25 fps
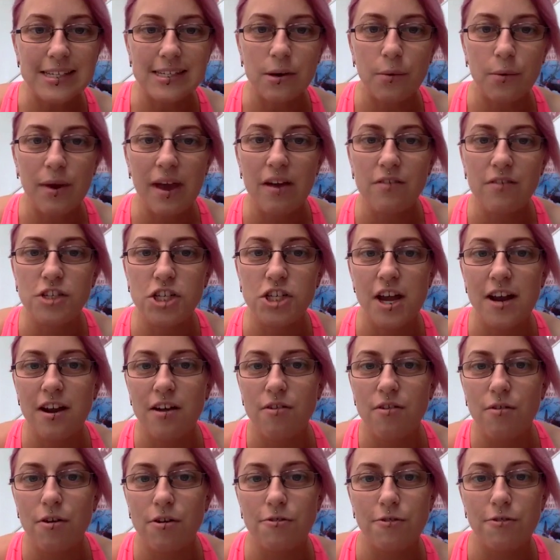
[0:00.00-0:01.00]
So we have Jena
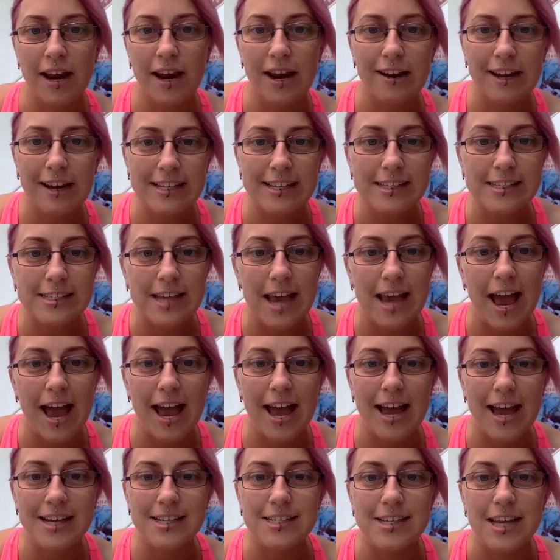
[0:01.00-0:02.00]
Rodriguez
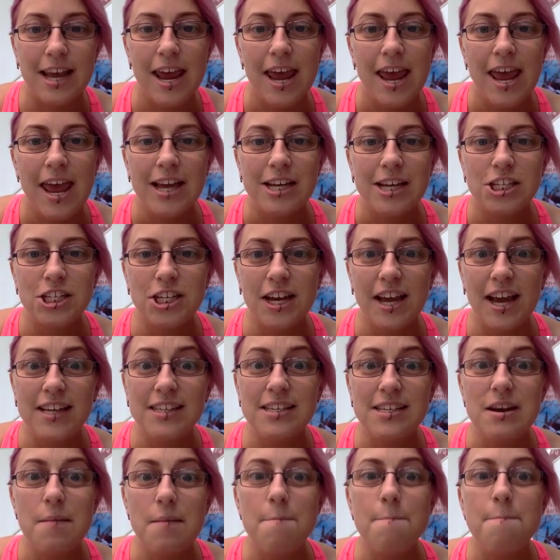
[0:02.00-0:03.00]
and she has
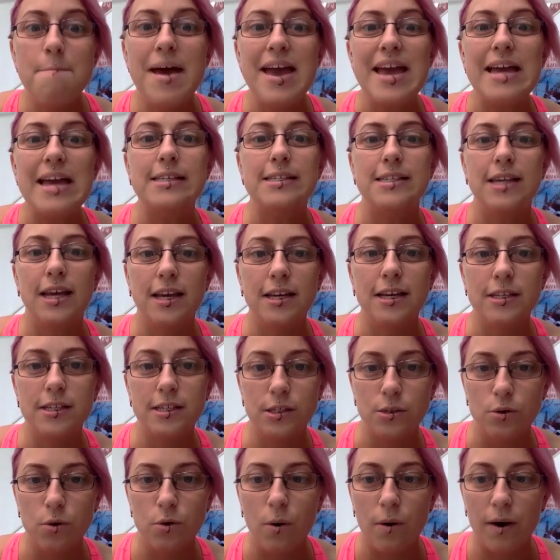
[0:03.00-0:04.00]
an amazing
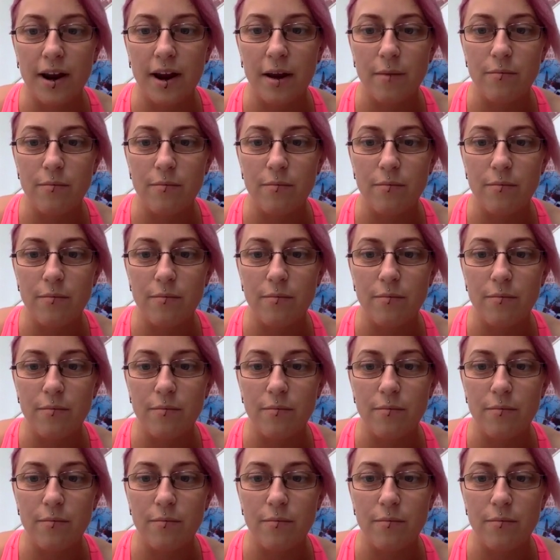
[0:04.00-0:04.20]
story.